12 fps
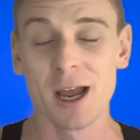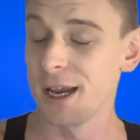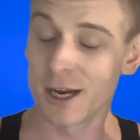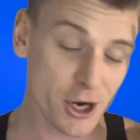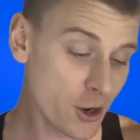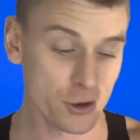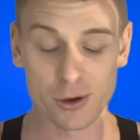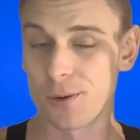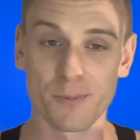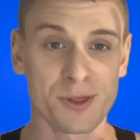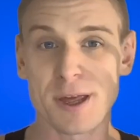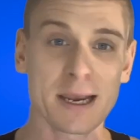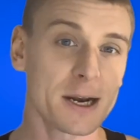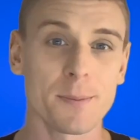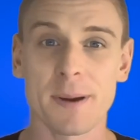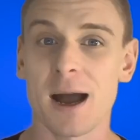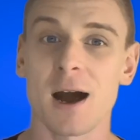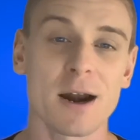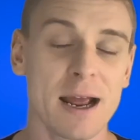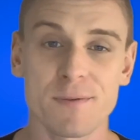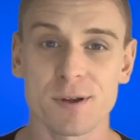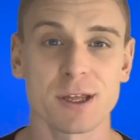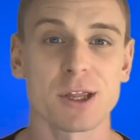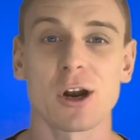you're thinking about
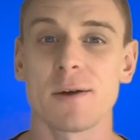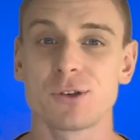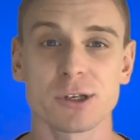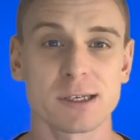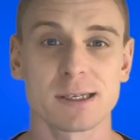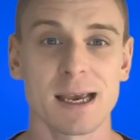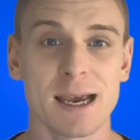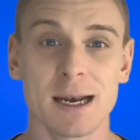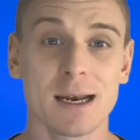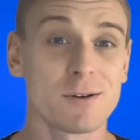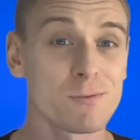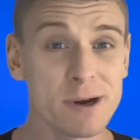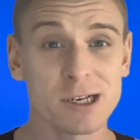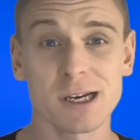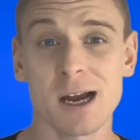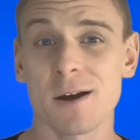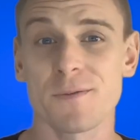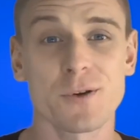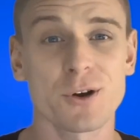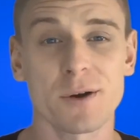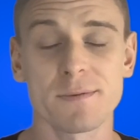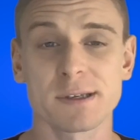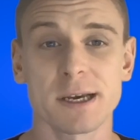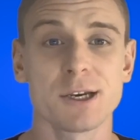everything that I've just said, reach out for a
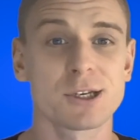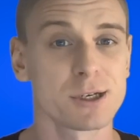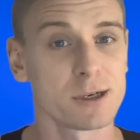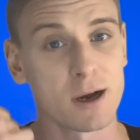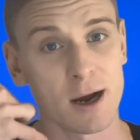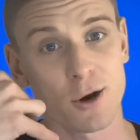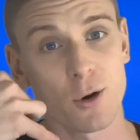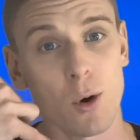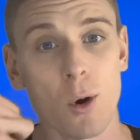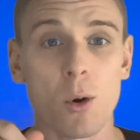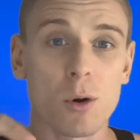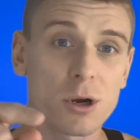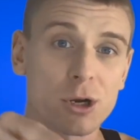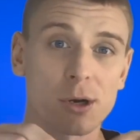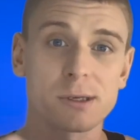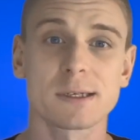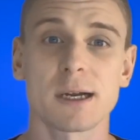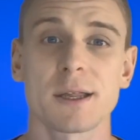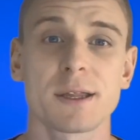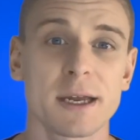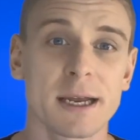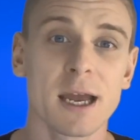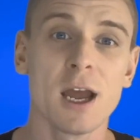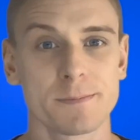conversation. A call costs
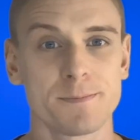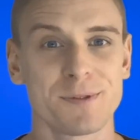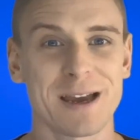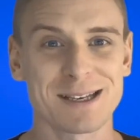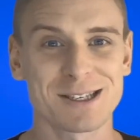nothing. Thanks,